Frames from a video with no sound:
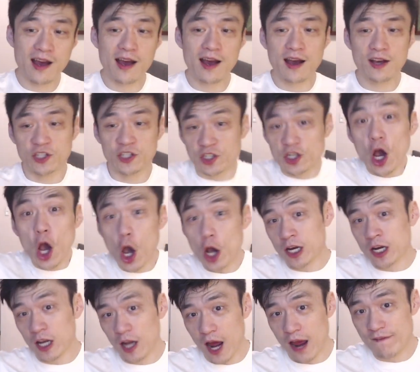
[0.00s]
Sir
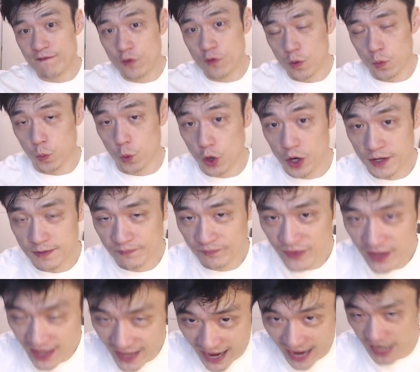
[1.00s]
Clive Woodward
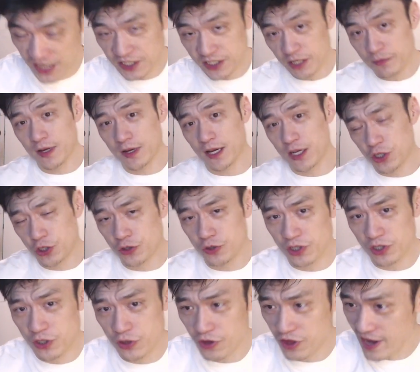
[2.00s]
had a similar issue in
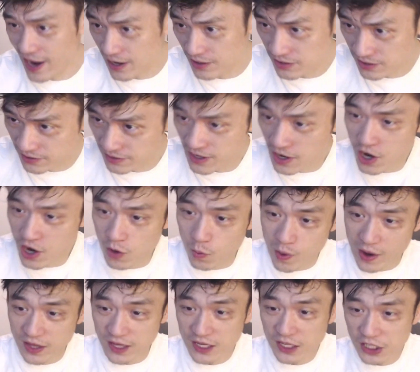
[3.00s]
2000 where
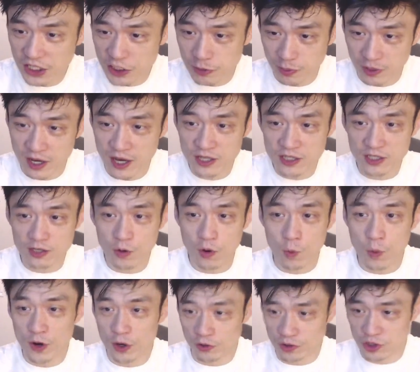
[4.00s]
the English players
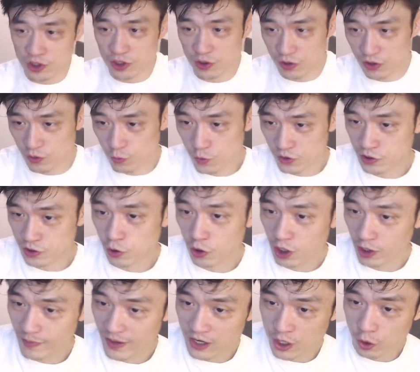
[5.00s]
was talking
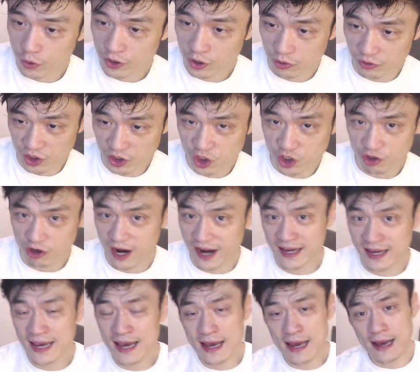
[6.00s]
about going on
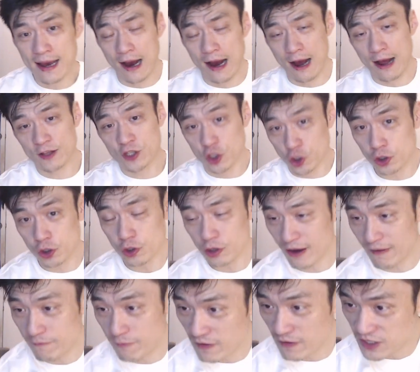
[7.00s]
strike due to a
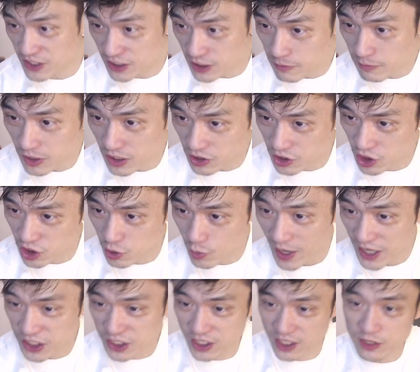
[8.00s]
very similar
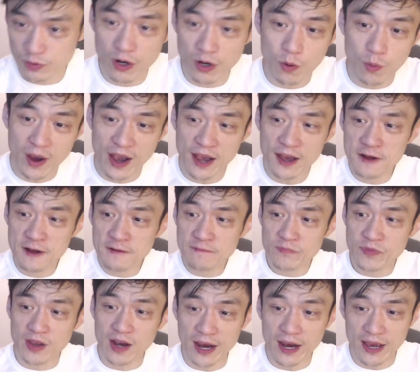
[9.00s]
situation as well, where
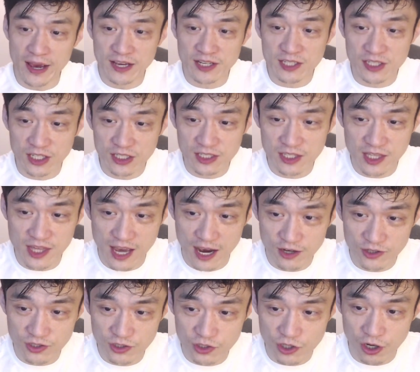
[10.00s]
a
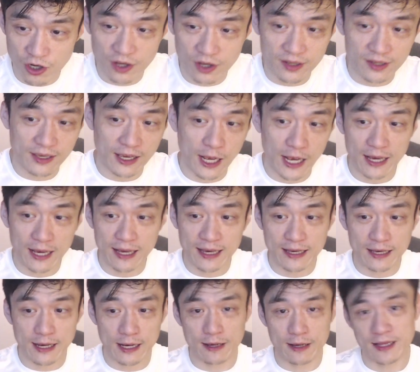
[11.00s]
$60,000
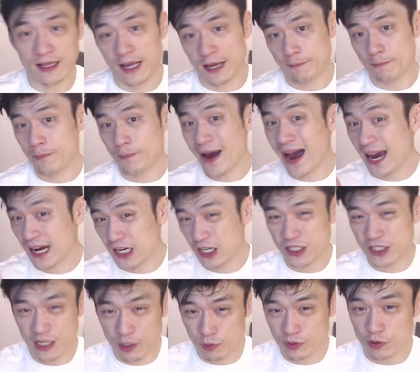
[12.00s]
like package
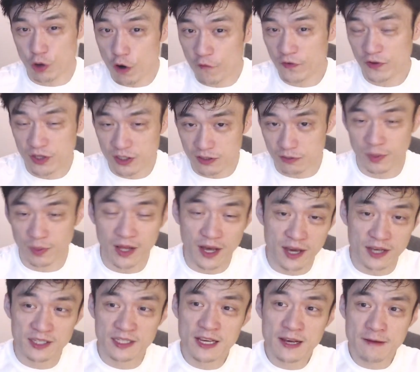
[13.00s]
that was offered to the
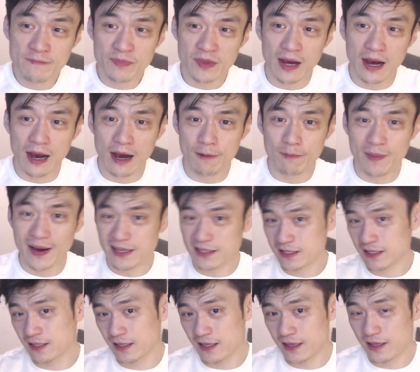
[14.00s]
players
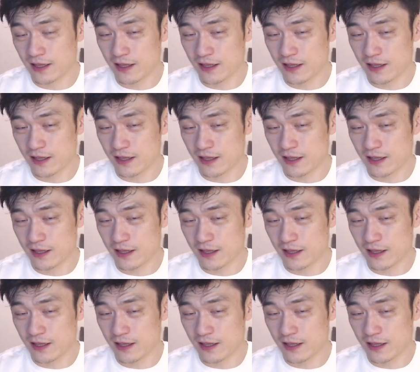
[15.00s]
basically